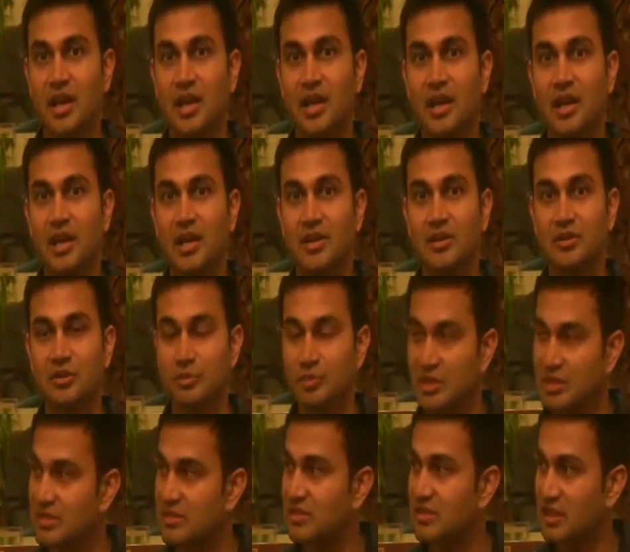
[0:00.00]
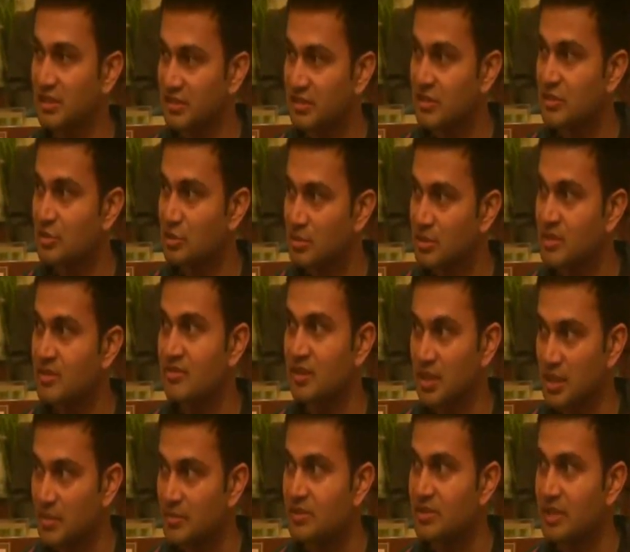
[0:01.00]
to be discussed and to be
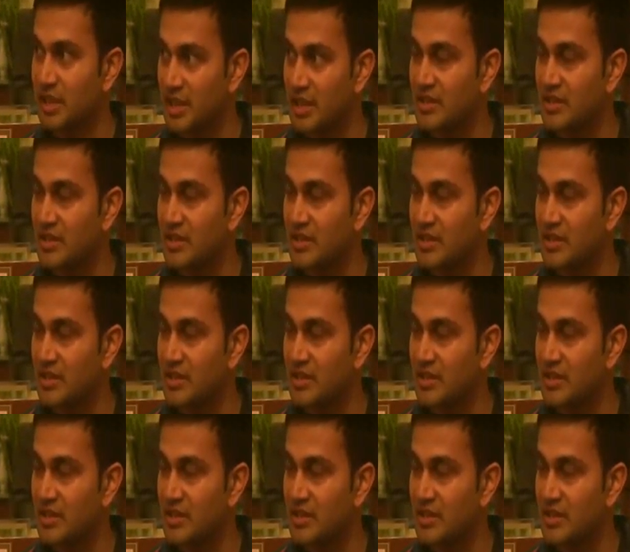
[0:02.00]
developed,